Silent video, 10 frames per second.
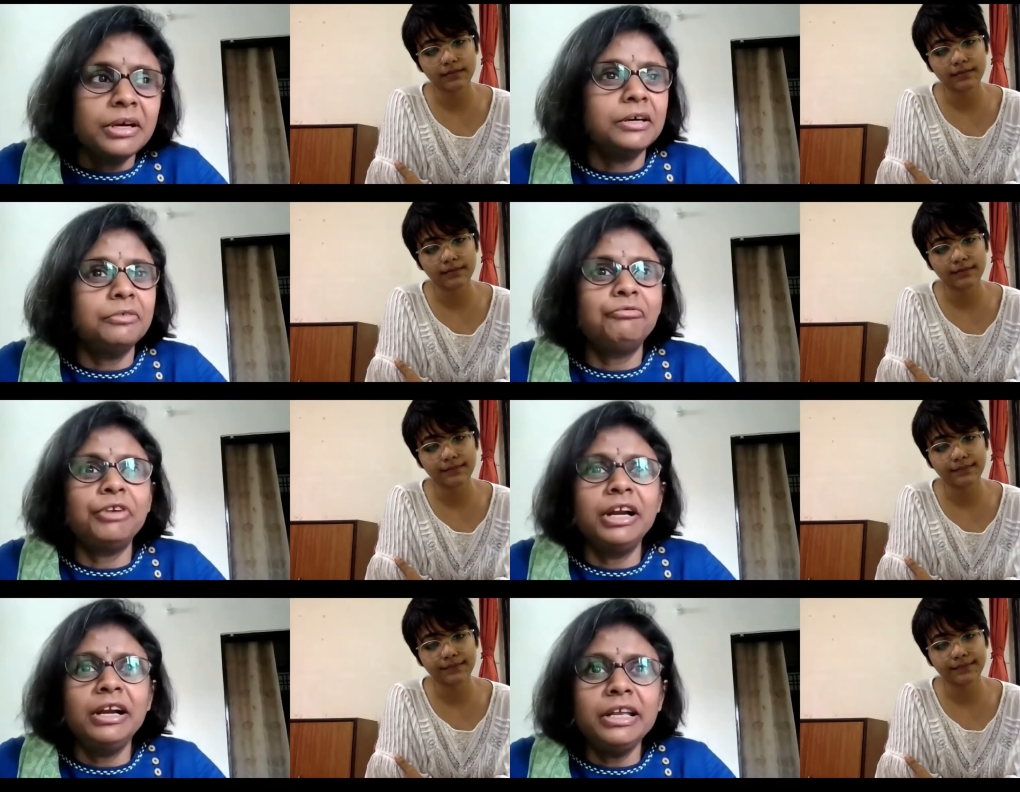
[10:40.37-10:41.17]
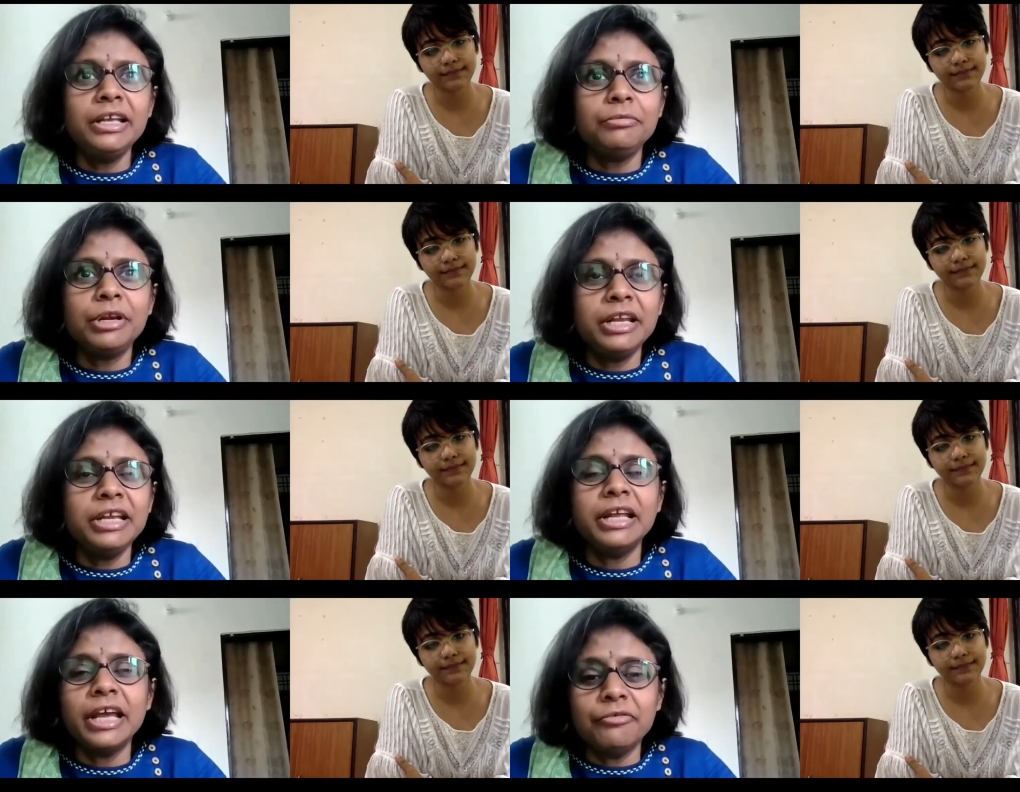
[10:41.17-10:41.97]
Speaker 1: a, friendly
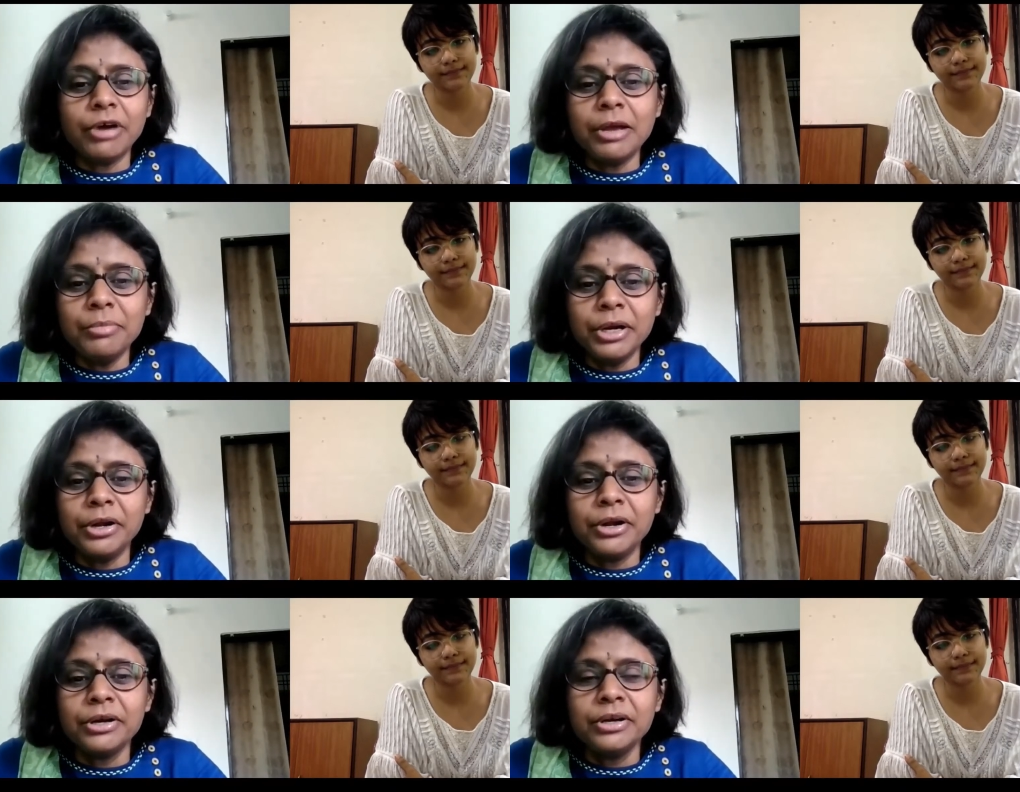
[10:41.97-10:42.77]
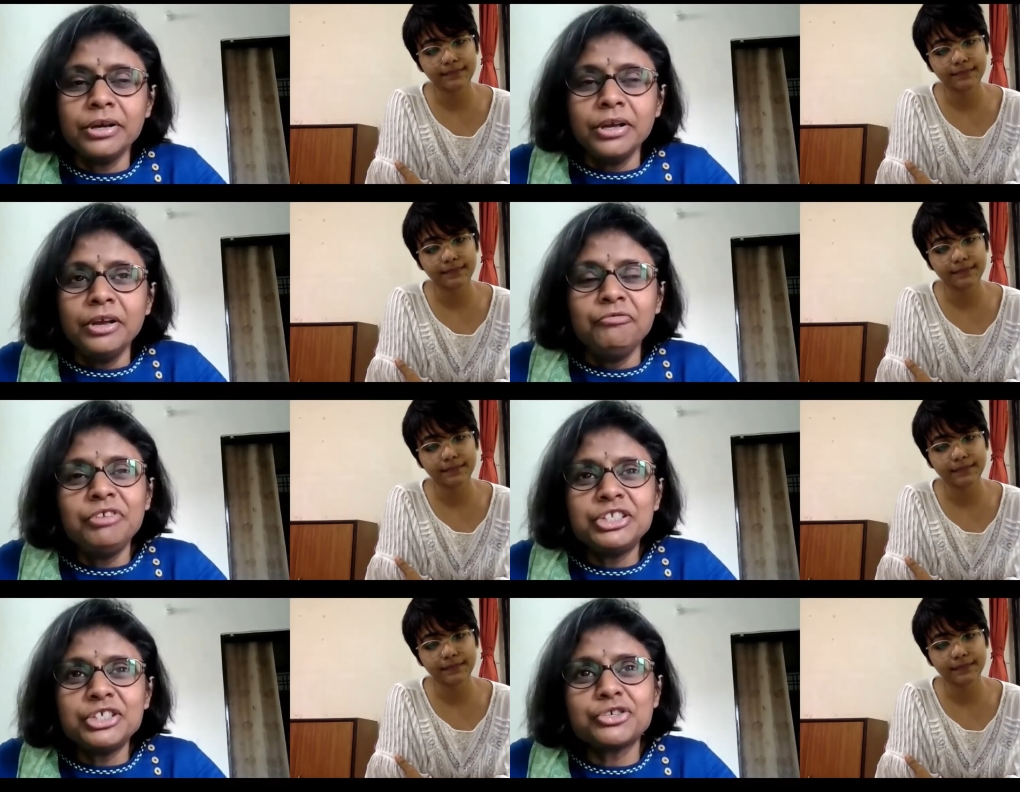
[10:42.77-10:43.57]
clean environment
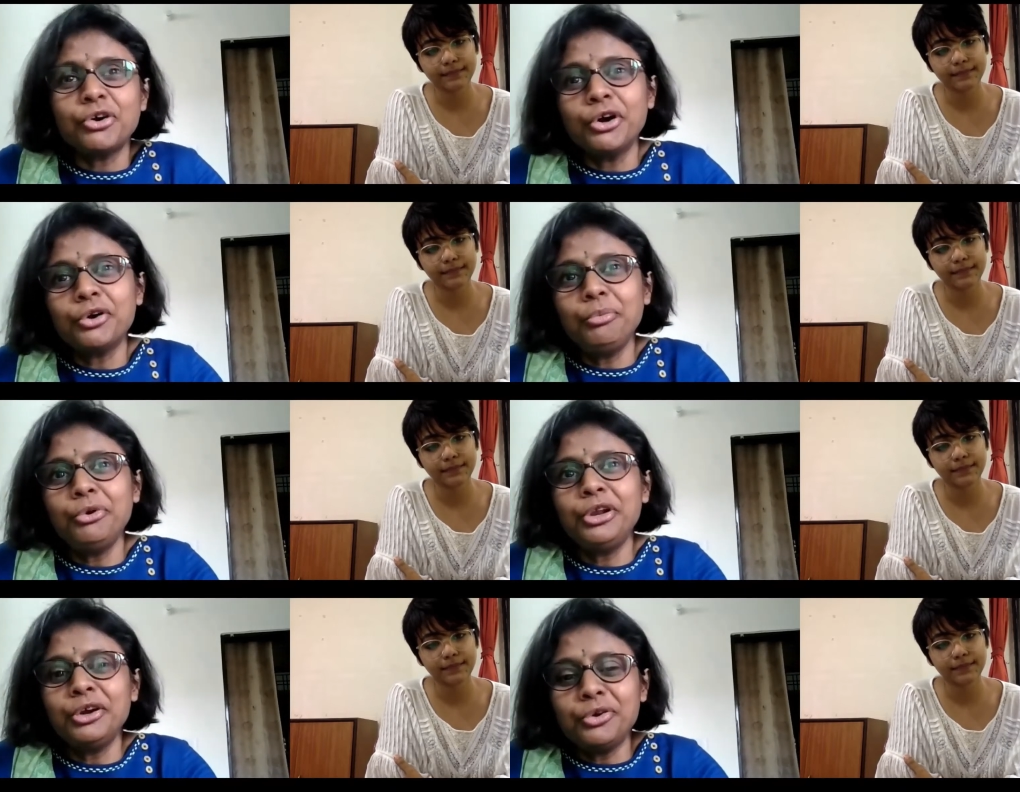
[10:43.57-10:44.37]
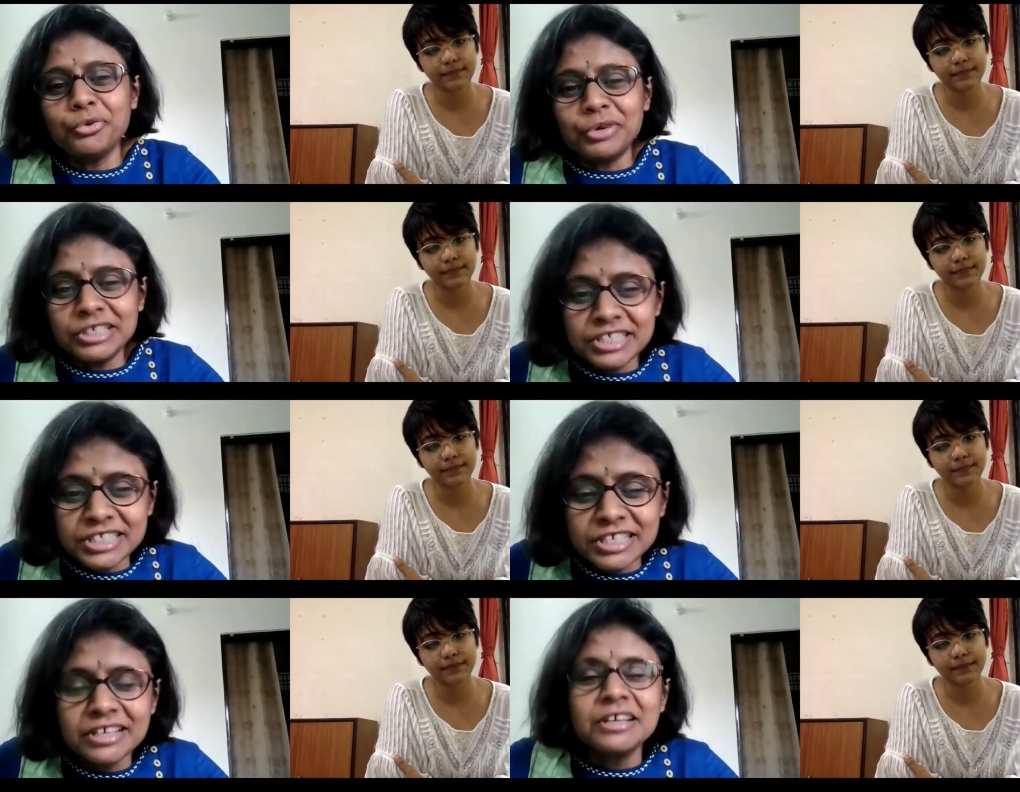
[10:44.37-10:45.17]
which is contributing
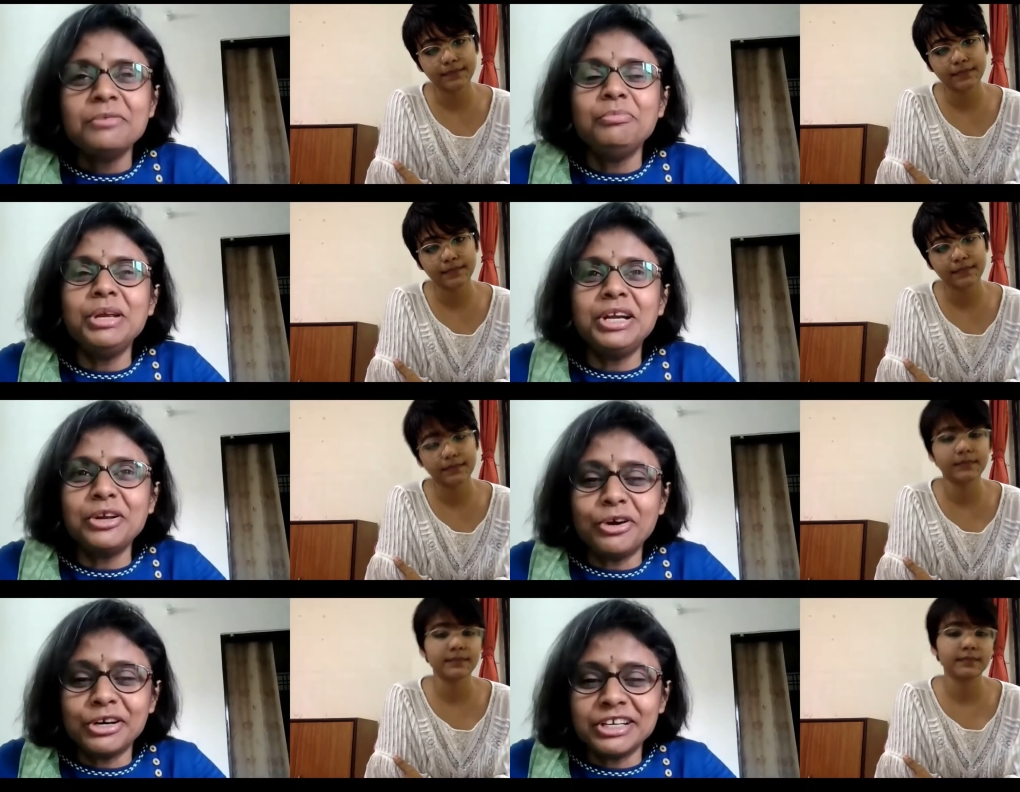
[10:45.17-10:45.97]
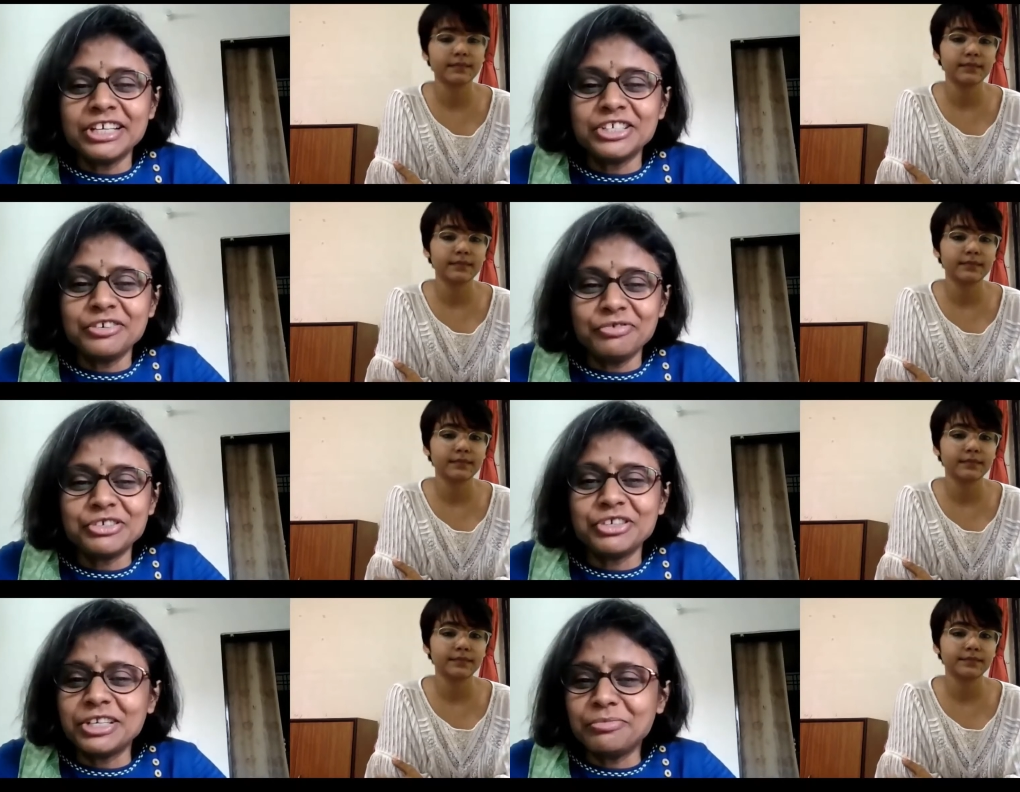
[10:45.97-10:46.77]
towards meeting organization
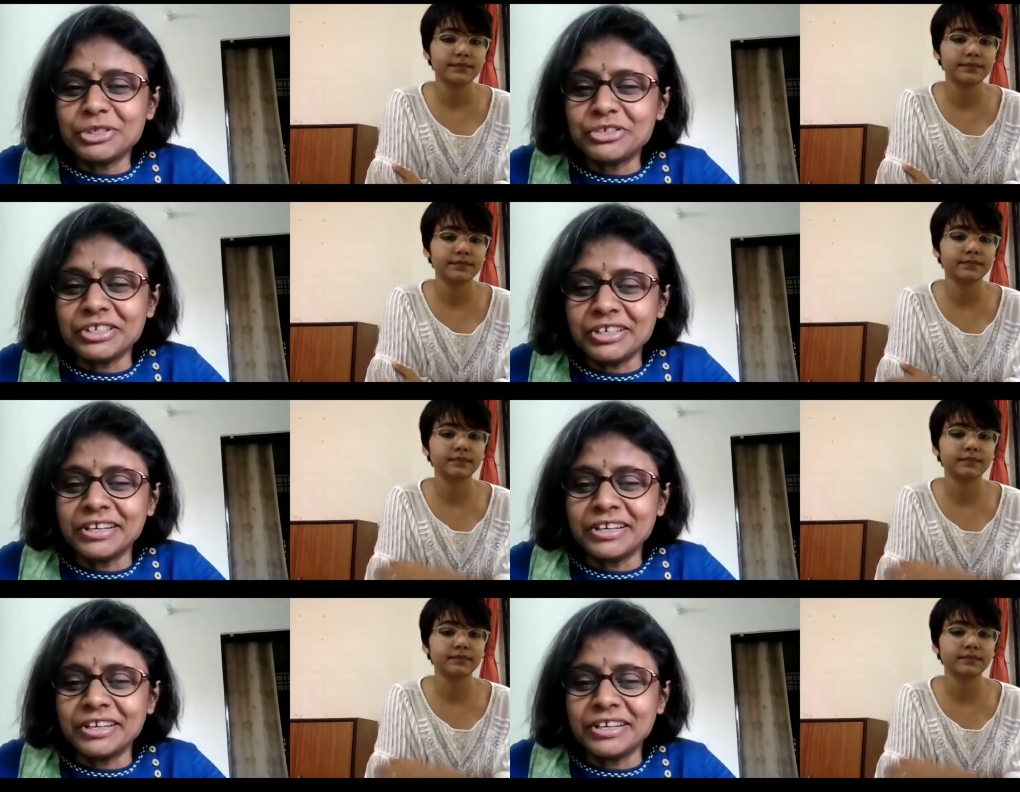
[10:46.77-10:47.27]
vision and mission